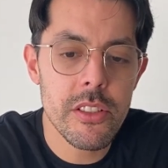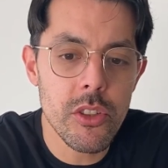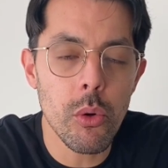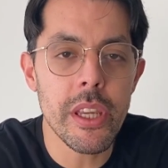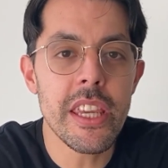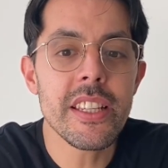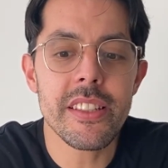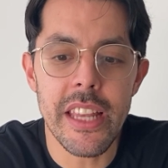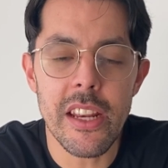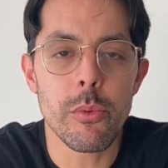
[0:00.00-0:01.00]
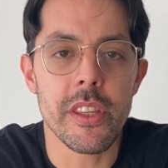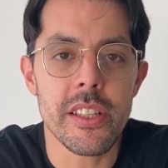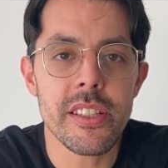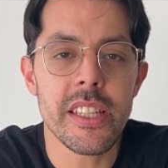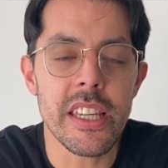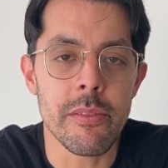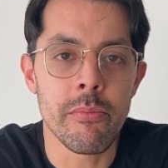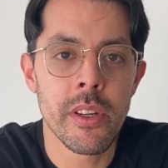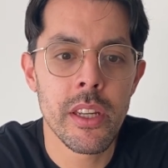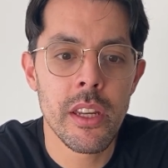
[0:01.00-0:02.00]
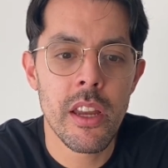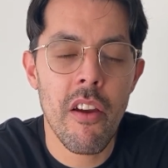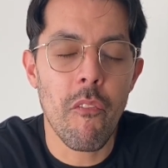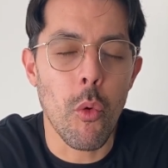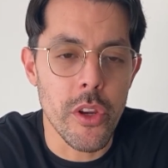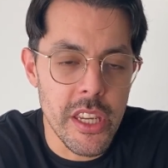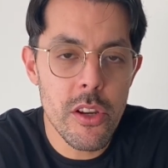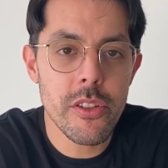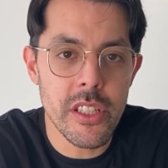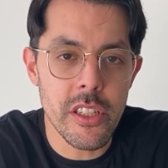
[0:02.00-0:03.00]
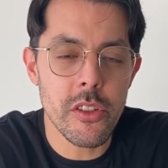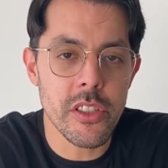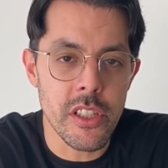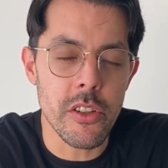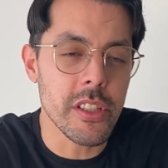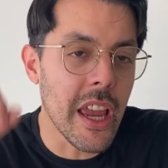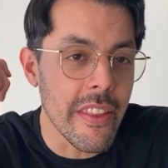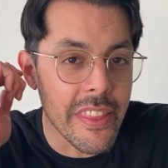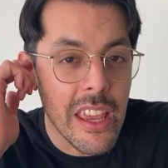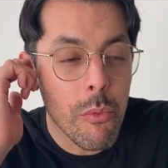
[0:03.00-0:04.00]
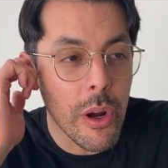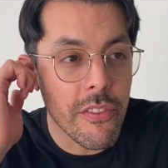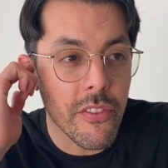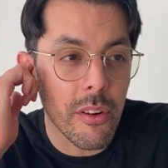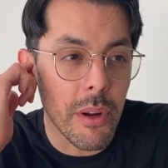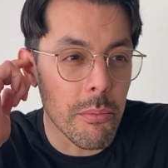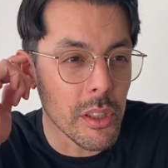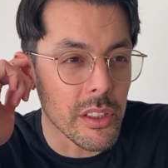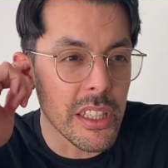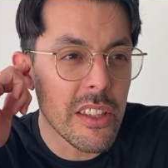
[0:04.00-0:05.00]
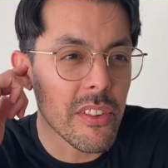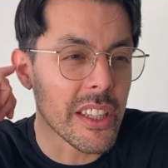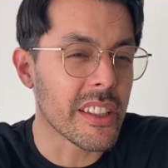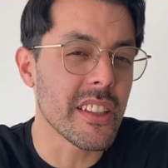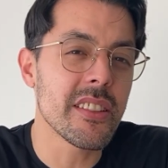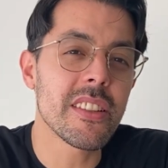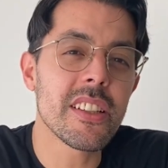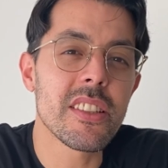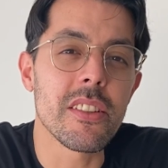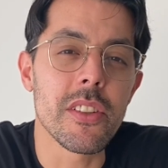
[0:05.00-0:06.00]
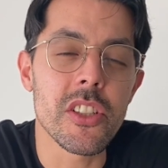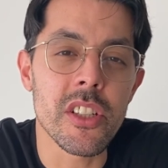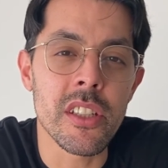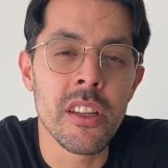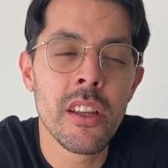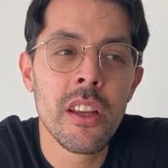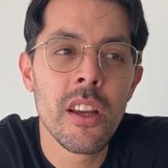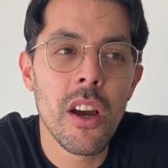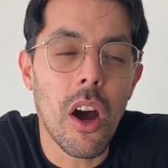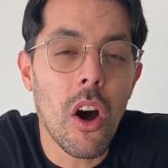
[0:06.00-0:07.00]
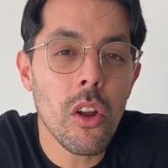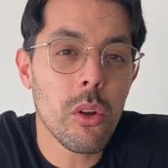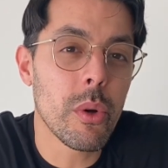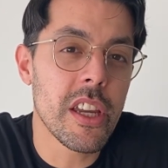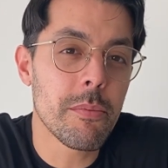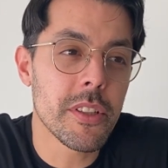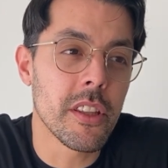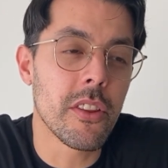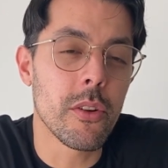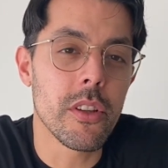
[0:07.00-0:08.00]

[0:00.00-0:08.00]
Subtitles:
So he stayed with this team for years and years and years. And they went from, I believe, like the 6th division all the way up to the 3rd